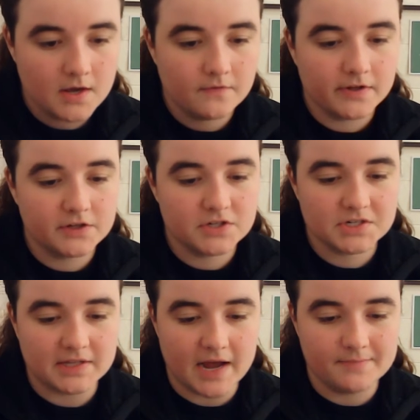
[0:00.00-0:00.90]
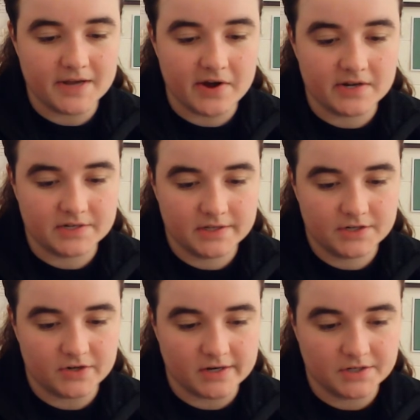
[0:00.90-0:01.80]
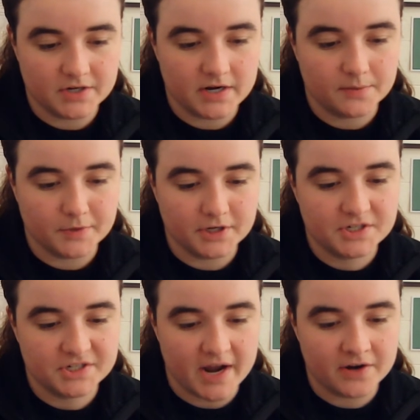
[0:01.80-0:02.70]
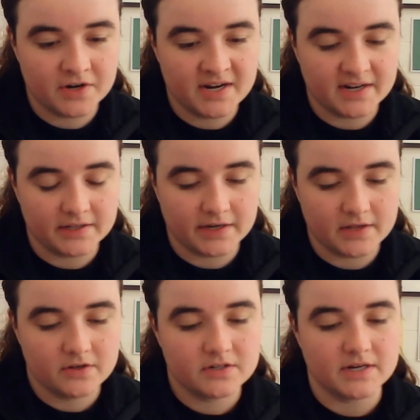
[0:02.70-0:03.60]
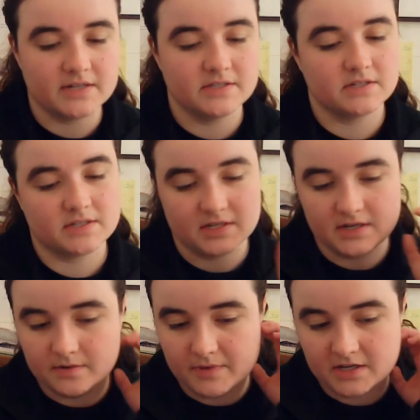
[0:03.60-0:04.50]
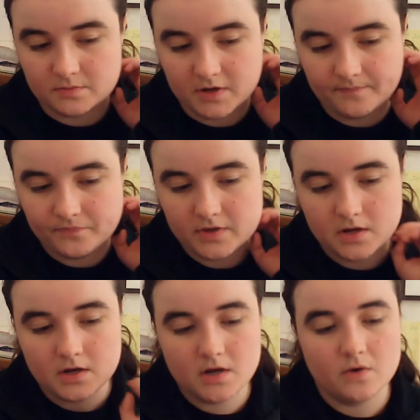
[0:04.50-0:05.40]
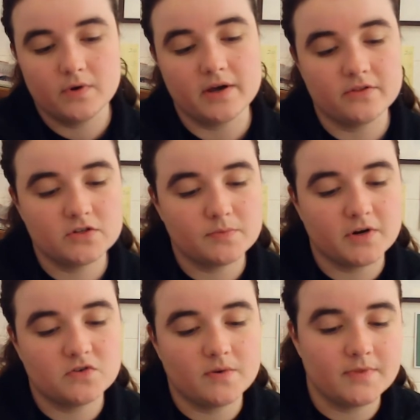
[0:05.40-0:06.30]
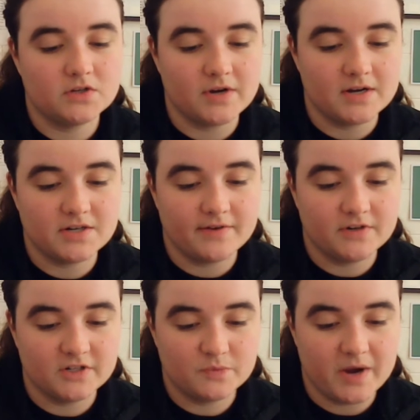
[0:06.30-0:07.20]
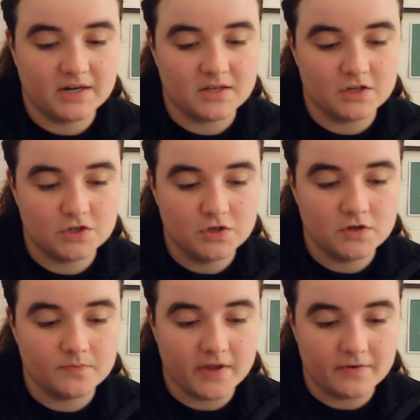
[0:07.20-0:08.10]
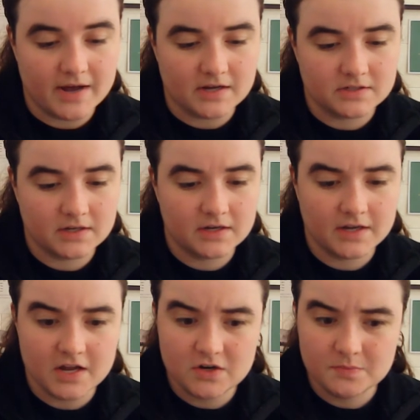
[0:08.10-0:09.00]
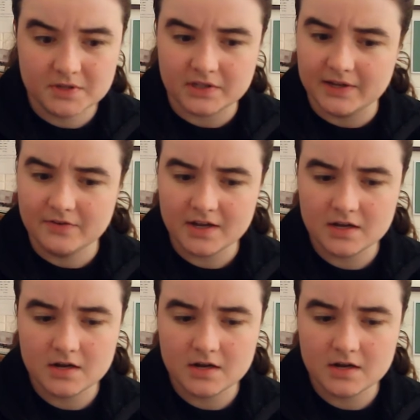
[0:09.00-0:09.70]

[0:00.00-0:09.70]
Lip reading: Villagers climbed down into the trench and emerged chattering and clicking their tongues in amazement. When others emerged from the trench after inspecting the tomb, they would ask, "Can you believe it?"